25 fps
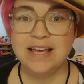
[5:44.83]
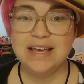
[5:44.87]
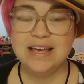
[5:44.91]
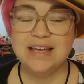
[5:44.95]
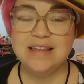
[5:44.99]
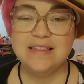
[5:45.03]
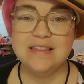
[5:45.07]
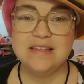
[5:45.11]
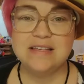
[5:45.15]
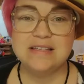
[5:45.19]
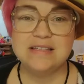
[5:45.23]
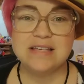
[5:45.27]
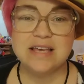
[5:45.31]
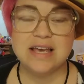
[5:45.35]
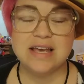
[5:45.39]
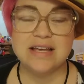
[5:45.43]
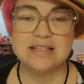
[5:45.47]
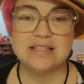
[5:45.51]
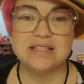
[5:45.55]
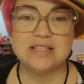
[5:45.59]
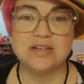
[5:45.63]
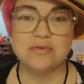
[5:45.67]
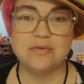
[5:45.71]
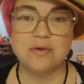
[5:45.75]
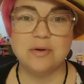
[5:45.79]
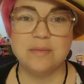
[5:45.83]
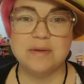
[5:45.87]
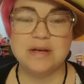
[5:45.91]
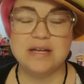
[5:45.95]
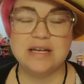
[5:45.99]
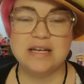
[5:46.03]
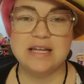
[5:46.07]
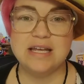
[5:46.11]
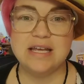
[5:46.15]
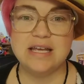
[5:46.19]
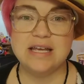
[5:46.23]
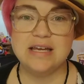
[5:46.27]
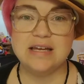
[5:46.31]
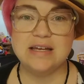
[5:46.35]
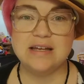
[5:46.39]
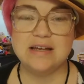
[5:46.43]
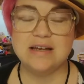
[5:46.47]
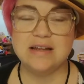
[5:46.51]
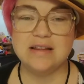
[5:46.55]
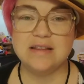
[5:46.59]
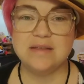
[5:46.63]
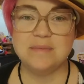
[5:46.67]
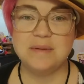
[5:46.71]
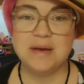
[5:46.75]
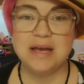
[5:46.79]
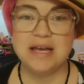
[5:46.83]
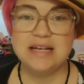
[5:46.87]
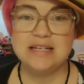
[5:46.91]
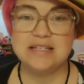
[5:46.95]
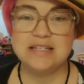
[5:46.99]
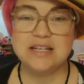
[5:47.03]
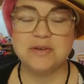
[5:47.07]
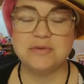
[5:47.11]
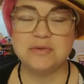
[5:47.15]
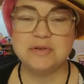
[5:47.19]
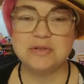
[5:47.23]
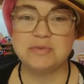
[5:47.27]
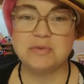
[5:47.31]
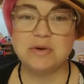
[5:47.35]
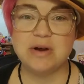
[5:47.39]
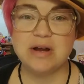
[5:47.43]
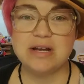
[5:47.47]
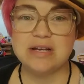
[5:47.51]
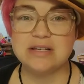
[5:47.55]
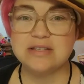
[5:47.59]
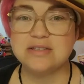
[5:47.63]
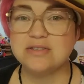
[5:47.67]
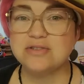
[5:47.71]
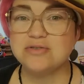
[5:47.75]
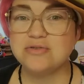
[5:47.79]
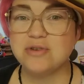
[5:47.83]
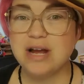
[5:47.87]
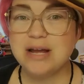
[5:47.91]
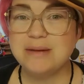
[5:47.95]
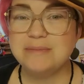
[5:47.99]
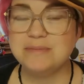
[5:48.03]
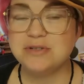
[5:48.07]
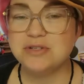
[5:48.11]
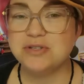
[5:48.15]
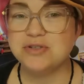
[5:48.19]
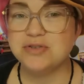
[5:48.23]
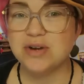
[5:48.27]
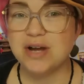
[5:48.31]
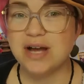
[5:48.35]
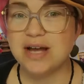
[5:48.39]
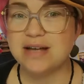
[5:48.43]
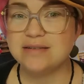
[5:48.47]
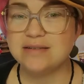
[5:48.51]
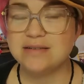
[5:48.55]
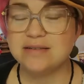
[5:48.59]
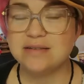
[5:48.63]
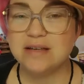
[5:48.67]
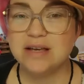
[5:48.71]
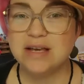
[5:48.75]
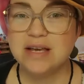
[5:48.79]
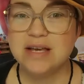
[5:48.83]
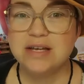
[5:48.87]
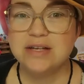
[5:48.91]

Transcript: In this case, the woman in the painting was wearing a striped dress.